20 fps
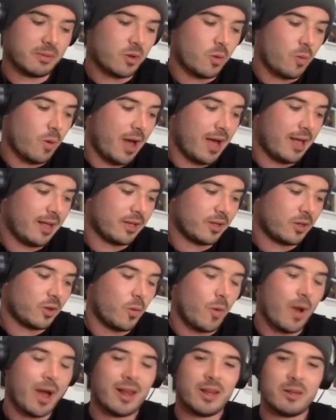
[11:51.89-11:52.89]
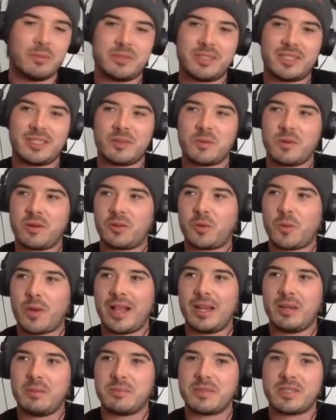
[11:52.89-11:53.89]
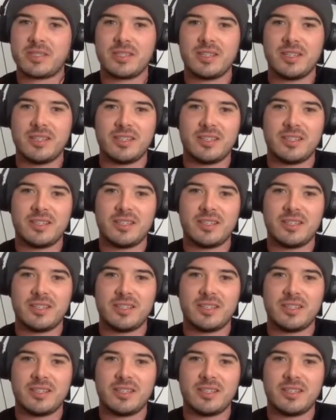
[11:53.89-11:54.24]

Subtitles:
qualms? Is that the word? Qualms?